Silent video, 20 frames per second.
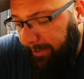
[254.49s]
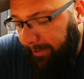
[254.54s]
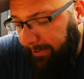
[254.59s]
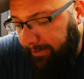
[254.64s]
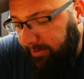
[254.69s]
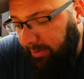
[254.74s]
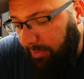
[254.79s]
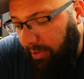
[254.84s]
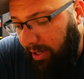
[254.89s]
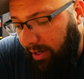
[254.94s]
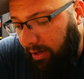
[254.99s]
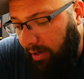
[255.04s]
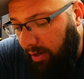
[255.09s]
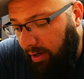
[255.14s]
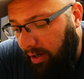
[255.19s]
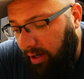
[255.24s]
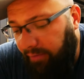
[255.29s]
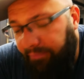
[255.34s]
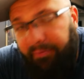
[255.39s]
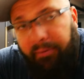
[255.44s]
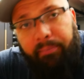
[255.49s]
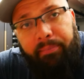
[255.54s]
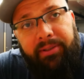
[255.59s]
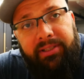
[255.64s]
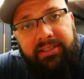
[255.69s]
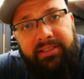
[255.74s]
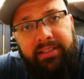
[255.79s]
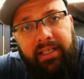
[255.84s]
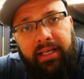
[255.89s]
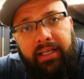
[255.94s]
is about half a
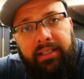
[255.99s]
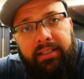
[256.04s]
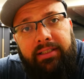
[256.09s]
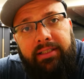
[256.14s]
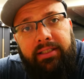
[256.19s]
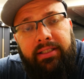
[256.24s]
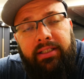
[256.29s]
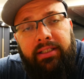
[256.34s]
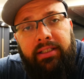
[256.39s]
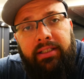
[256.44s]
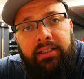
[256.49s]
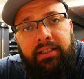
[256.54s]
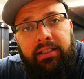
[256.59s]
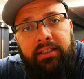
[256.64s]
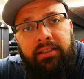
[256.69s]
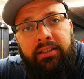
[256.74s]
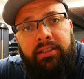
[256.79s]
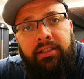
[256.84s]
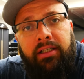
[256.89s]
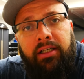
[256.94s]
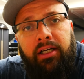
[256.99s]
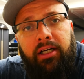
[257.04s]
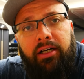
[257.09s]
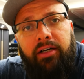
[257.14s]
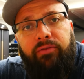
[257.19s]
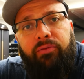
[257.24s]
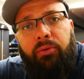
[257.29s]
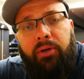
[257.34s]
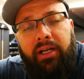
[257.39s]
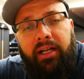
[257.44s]
percent
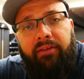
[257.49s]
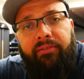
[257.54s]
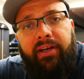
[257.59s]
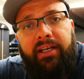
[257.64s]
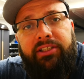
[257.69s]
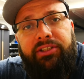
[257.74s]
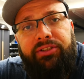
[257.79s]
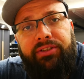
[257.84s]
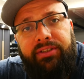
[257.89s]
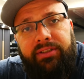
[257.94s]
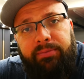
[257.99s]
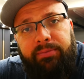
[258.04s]
of what I've actually